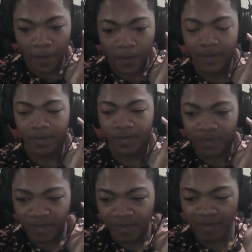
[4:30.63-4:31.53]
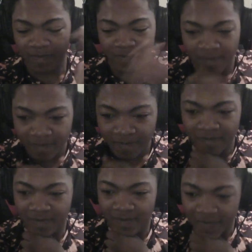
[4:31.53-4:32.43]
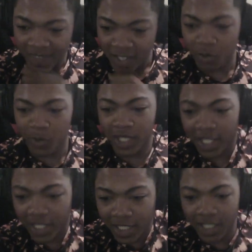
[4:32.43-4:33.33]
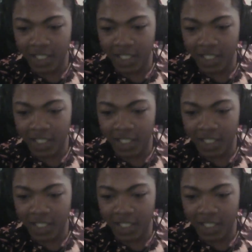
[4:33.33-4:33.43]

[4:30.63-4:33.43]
screaming fuck. All y'all niggas in Swahili.